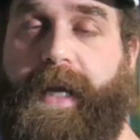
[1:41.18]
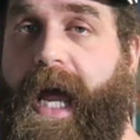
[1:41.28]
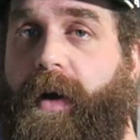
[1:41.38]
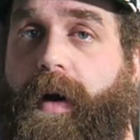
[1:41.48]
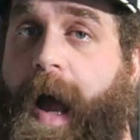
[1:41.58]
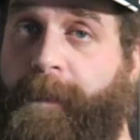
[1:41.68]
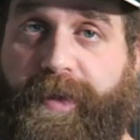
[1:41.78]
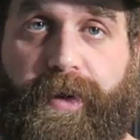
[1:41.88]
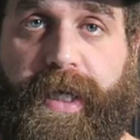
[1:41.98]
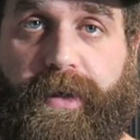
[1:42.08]
Now, I'm
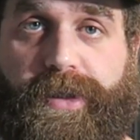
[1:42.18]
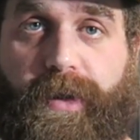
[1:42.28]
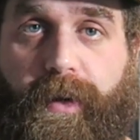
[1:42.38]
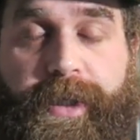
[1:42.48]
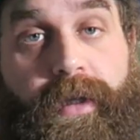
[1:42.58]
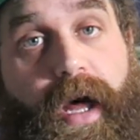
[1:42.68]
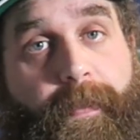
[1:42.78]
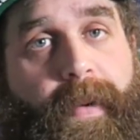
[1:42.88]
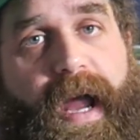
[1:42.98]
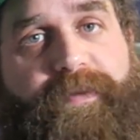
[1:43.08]
30 years old, and a lot
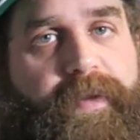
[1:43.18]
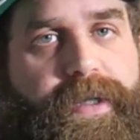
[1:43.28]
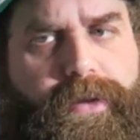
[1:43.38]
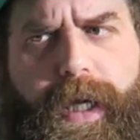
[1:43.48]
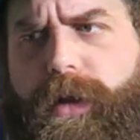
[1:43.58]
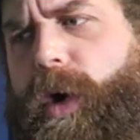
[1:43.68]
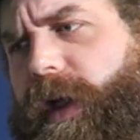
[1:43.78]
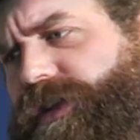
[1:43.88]
of my friends were like, oh,